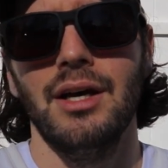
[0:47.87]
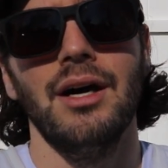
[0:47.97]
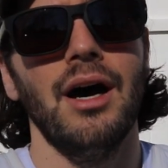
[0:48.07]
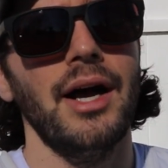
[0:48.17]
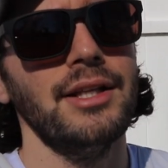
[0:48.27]

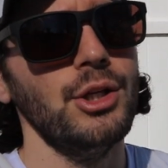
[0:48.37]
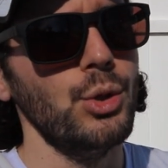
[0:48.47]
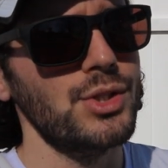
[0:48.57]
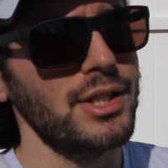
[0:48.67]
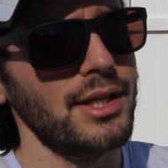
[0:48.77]
uh, and
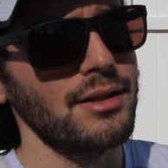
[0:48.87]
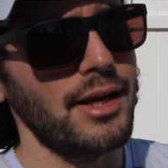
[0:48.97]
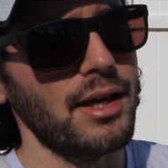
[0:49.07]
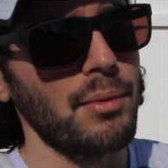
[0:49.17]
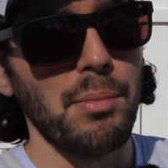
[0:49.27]
use it in
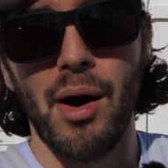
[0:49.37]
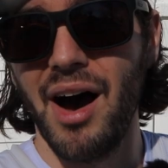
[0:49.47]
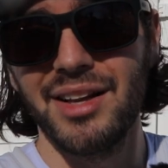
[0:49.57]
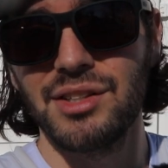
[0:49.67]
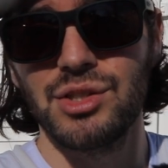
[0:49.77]
like my
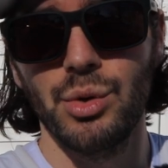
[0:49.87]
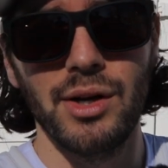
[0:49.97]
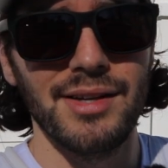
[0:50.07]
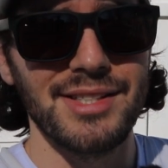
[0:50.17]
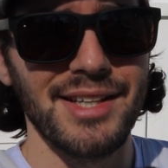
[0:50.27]
potting
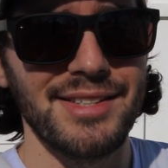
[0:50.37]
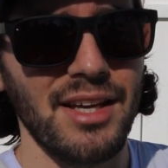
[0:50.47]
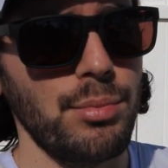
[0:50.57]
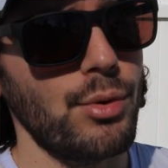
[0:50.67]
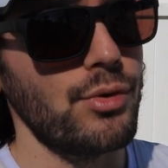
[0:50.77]
soil as an
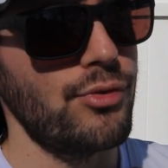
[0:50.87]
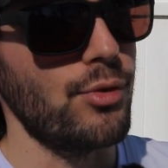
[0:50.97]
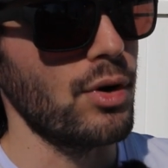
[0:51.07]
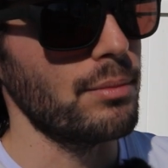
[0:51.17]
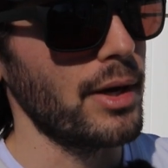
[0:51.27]
example
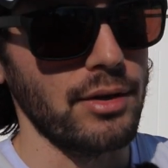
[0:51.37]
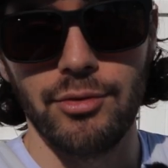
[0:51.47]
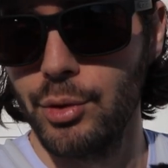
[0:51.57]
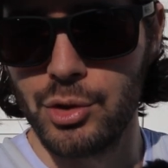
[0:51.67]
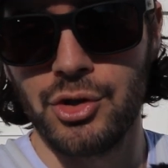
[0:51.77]
for my
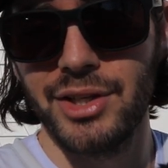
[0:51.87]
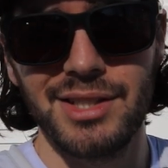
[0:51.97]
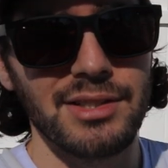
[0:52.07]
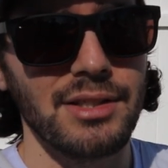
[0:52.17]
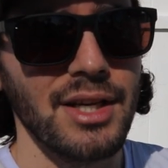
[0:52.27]
fruit
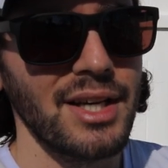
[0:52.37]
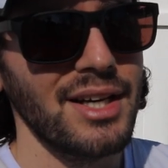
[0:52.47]
trees.